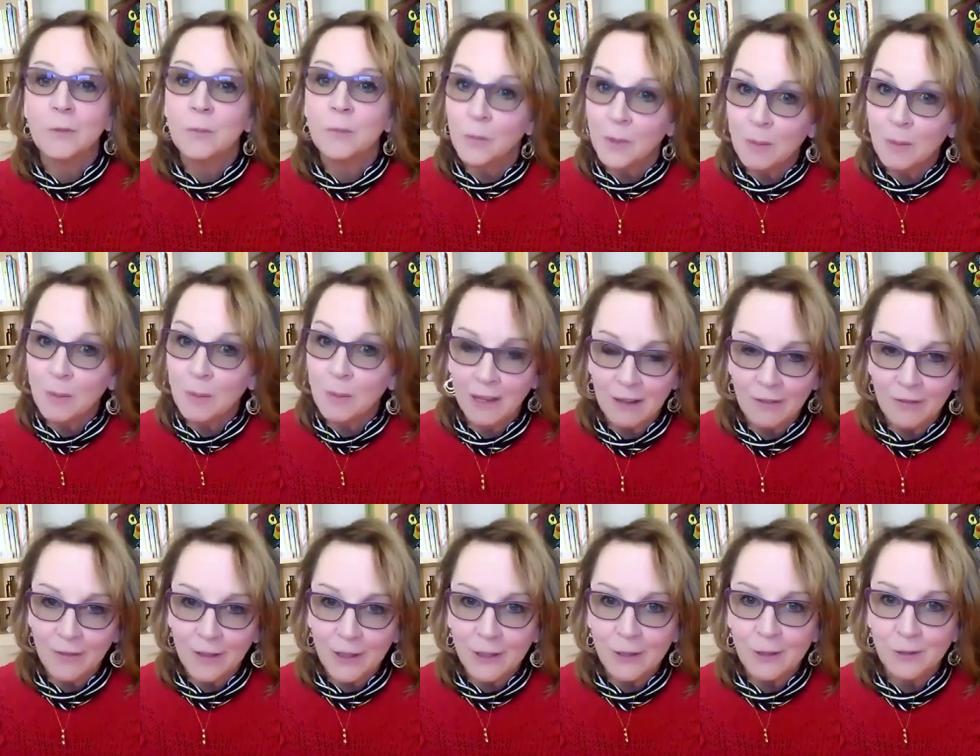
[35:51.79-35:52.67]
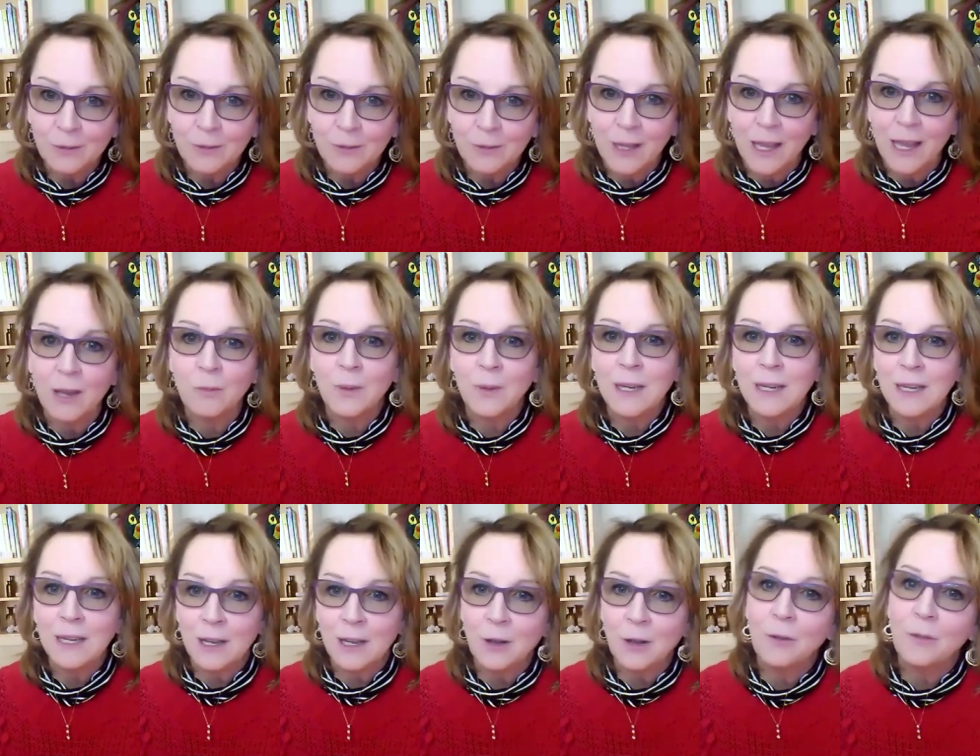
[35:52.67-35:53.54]
We believe you, and we
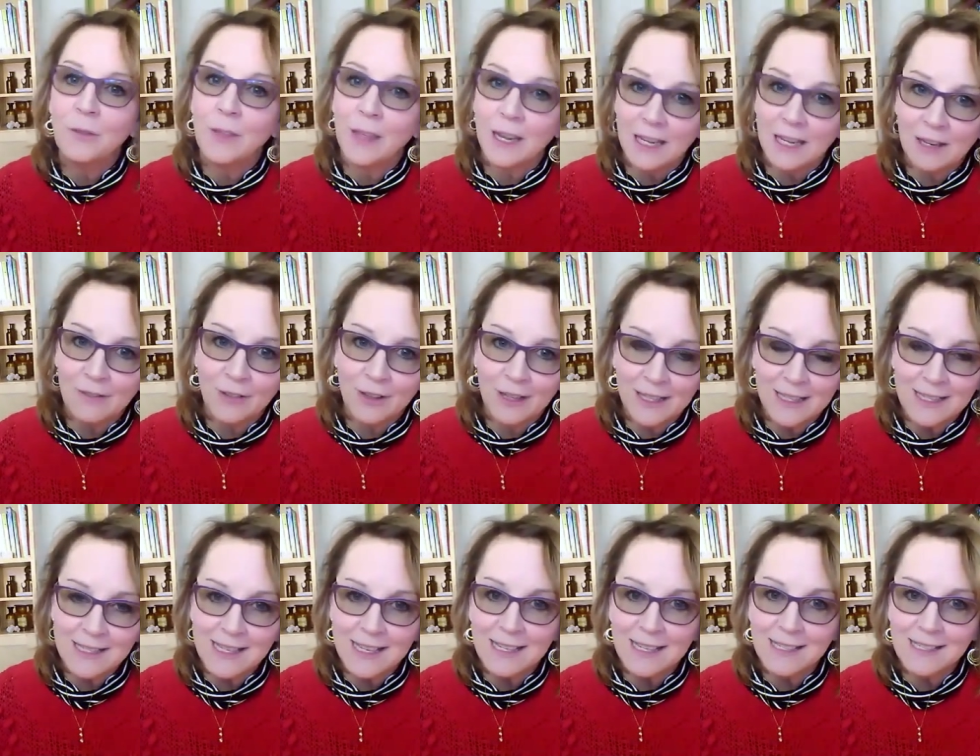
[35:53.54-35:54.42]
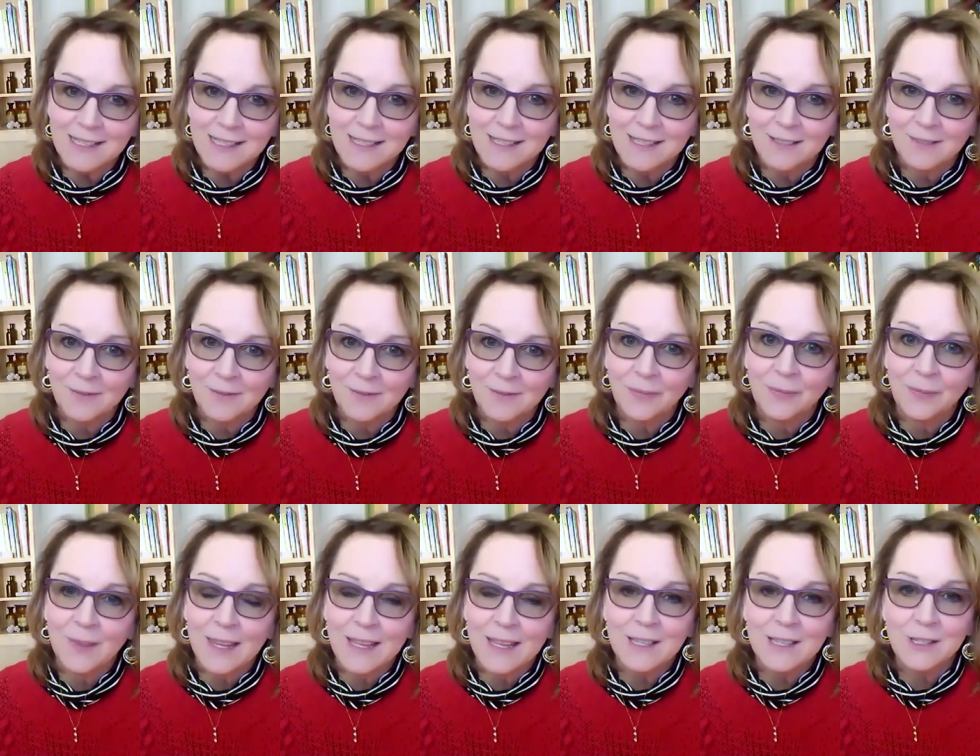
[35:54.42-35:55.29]
know that evil exists.
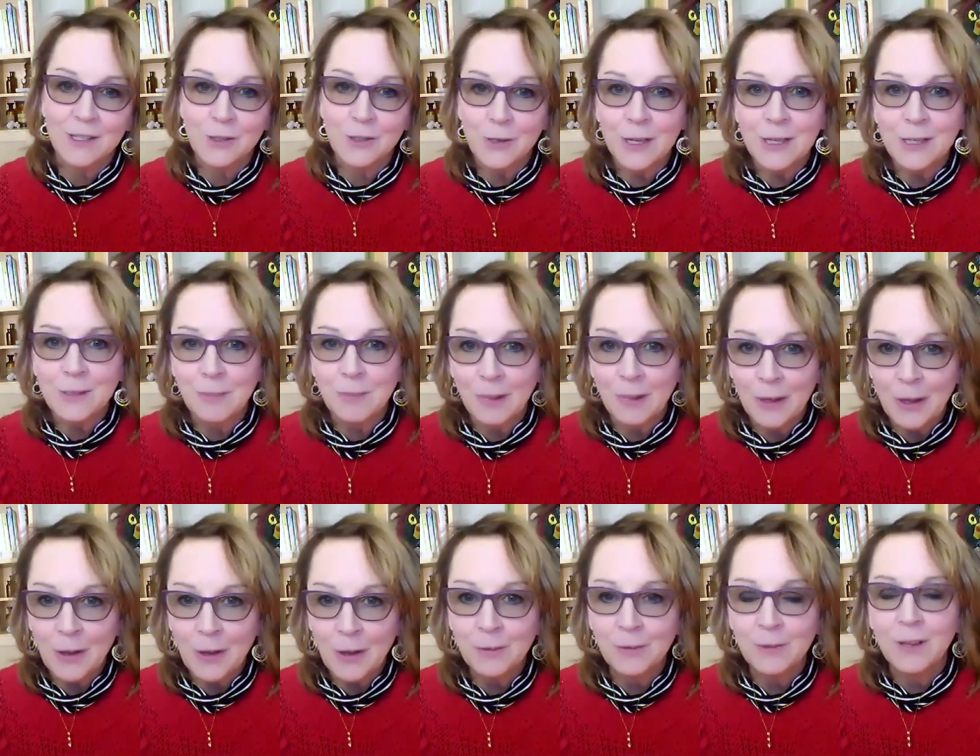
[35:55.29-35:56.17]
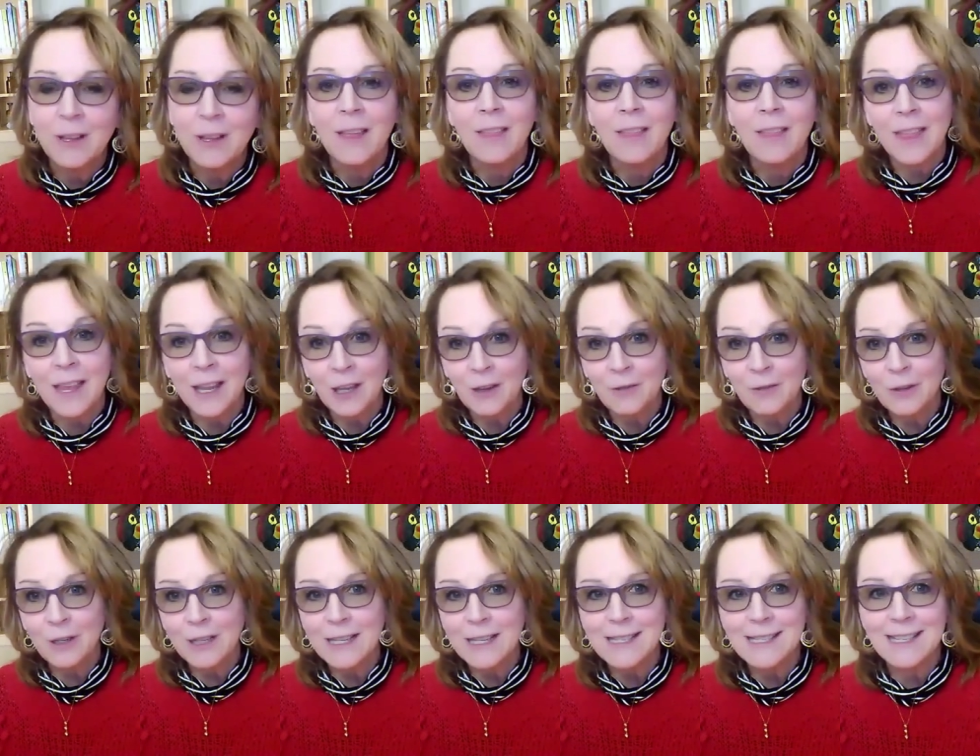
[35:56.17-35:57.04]
This is Tracy Malone. Thank you
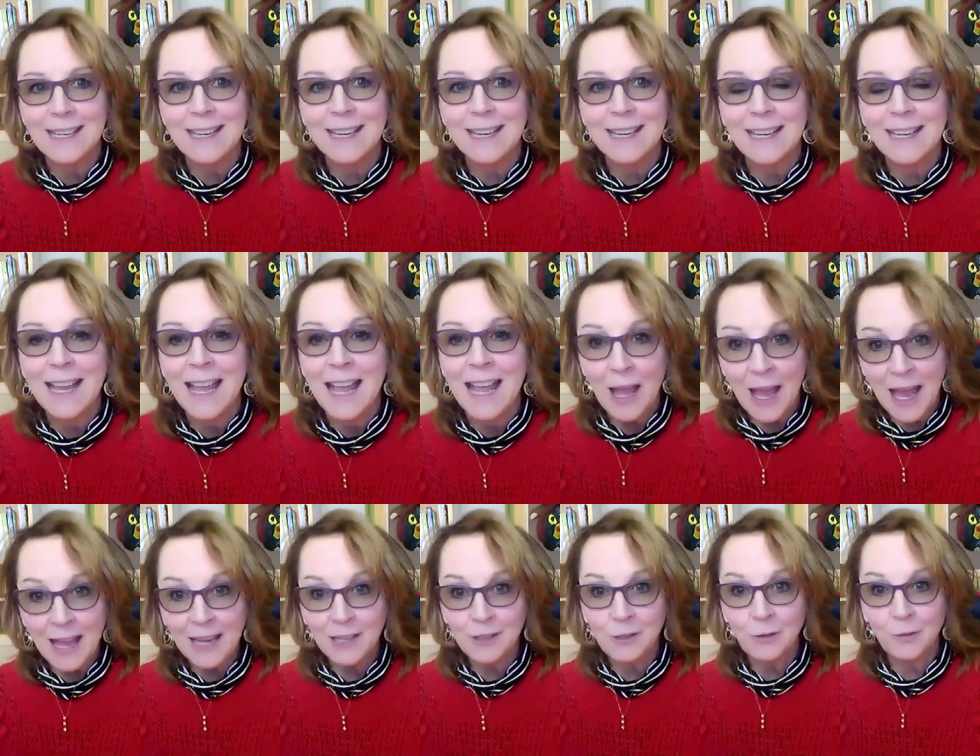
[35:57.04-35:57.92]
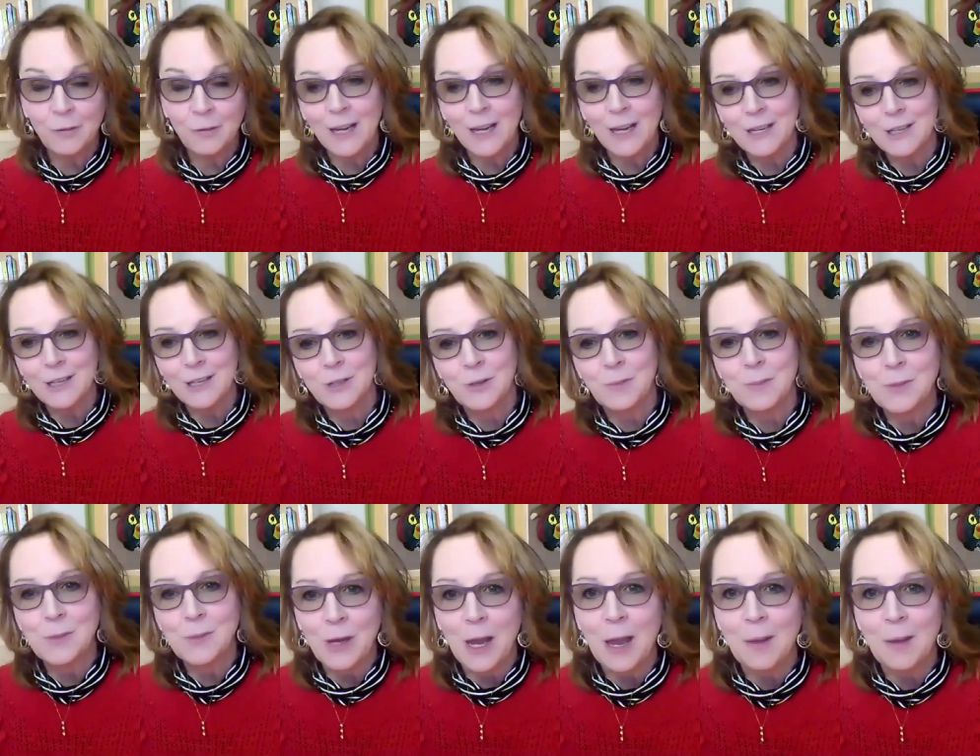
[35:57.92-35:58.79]
for listening, and don't forget to
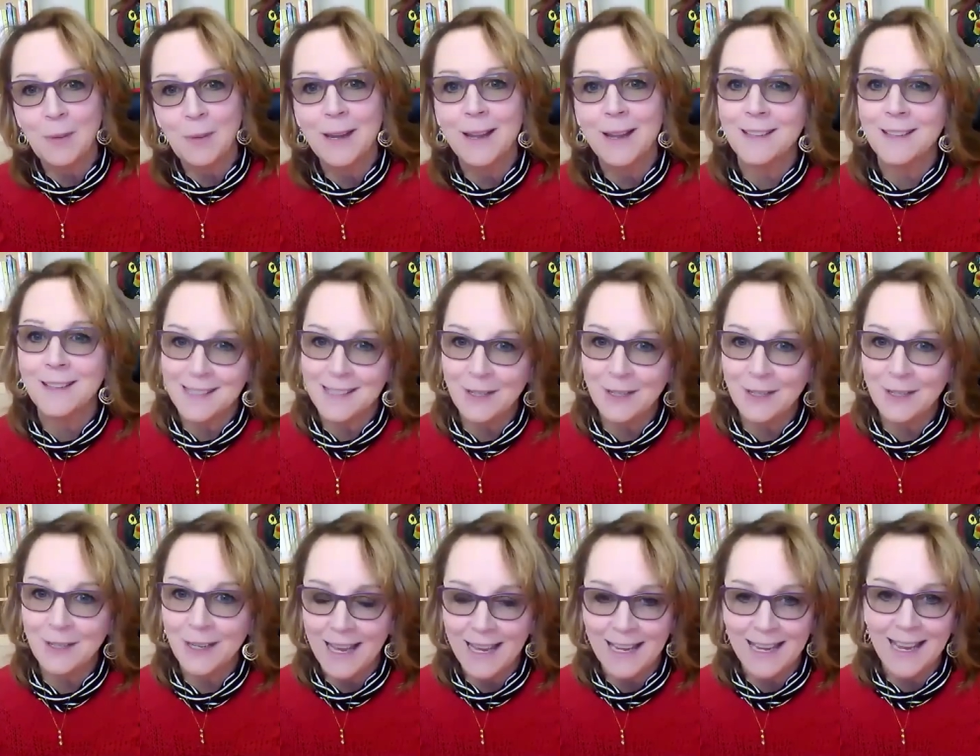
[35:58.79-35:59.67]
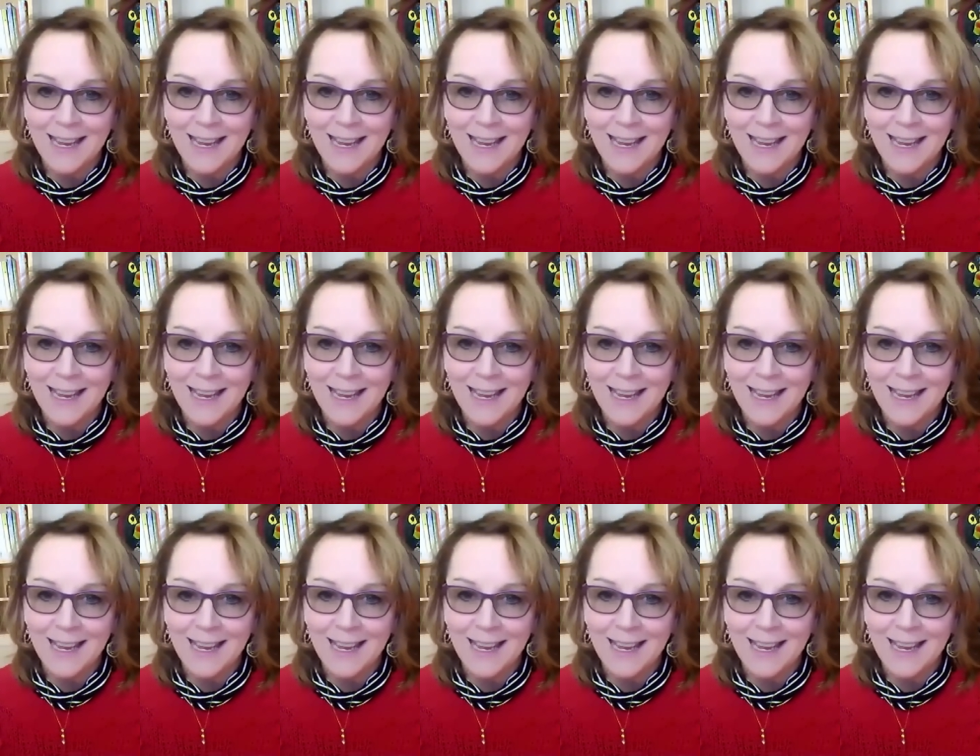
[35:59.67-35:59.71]
subscribe, and I'll see you again